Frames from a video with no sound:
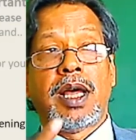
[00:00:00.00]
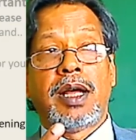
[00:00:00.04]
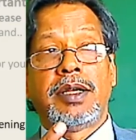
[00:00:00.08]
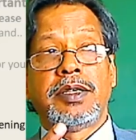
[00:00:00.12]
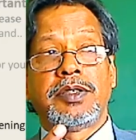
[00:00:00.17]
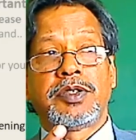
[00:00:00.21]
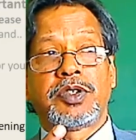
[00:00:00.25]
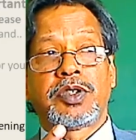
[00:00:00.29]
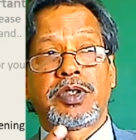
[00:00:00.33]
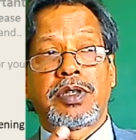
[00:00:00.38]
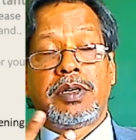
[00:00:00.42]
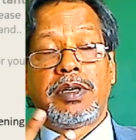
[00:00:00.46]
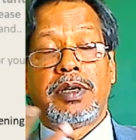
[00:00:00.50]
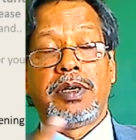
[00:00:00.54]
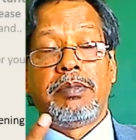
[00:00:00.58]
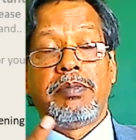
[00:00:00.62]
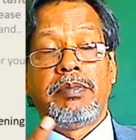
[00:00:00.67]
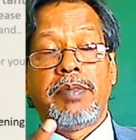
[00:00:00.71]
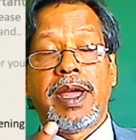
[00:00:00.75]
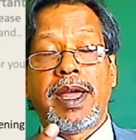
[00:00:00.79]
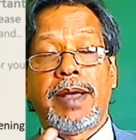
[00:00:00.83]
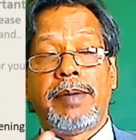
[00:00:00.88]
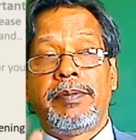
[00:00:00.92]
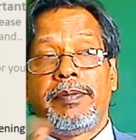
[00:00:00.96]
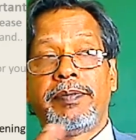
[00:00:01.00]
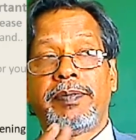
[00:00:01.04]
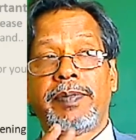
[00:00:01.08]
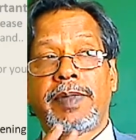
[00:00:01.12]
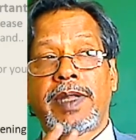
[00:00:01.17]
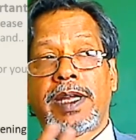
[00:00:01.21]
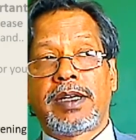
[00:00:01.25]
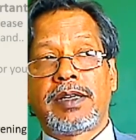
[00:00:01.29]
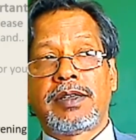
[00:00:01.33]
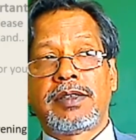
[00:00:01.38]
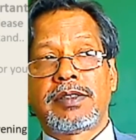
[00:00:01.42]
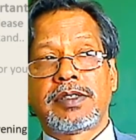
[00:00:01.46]
sir and ma'am. That
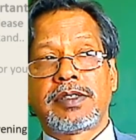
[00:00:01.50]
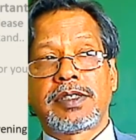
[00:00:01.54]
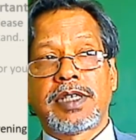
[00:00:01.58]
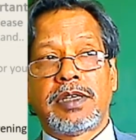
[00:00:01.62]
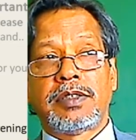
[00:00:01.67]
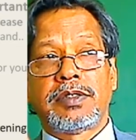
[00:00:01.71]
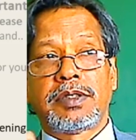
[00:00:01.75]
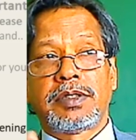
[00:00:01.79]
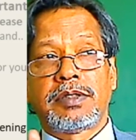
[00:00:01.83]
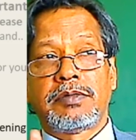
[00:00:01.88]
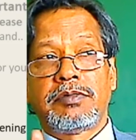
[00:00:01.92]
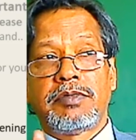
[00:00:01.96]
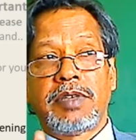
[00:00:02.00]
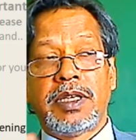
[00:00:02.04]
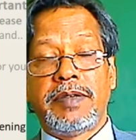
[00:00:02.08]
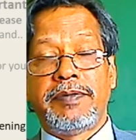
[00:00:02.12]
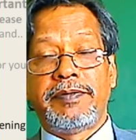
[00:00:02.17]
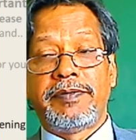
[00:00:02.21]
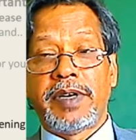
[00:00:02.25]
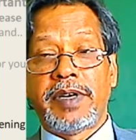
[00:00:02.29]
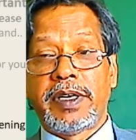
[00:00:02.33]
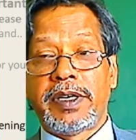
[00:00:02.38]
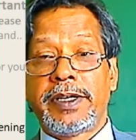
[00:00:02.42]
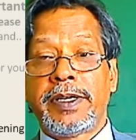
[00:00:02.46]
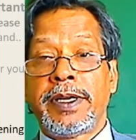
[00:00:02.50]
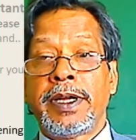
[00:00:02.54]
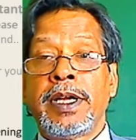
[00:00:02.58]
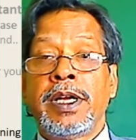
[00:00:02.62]
sounds really funny.